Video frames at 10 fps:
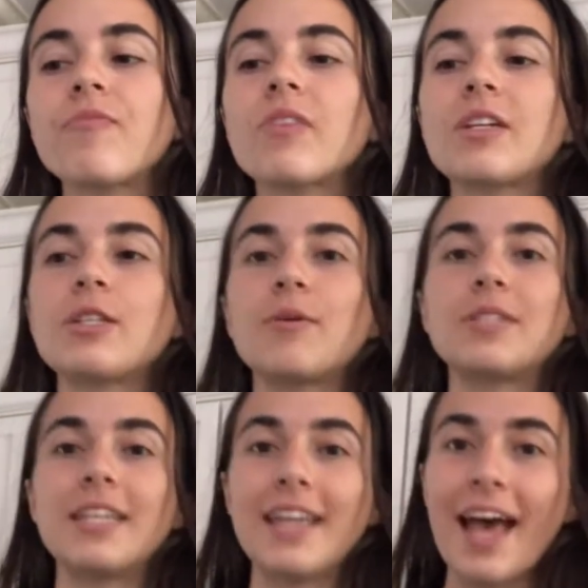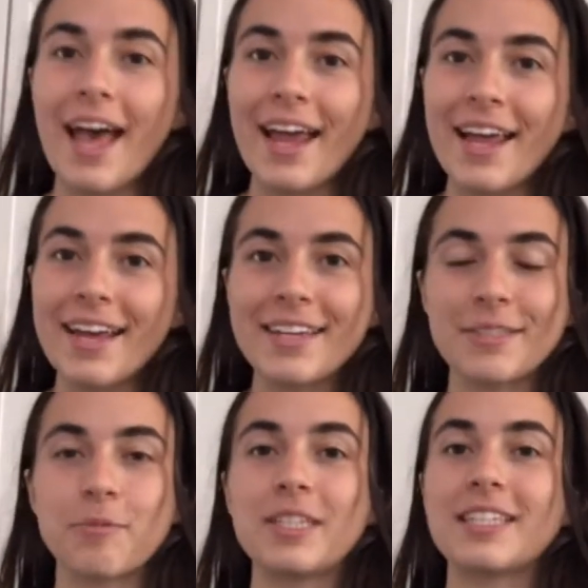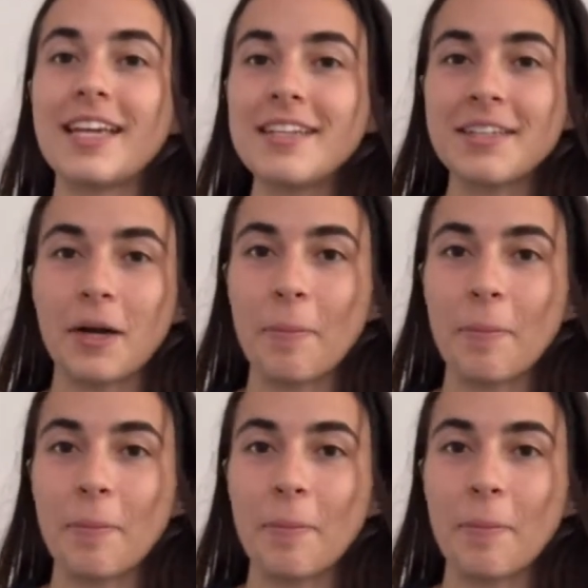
So today is what stays in our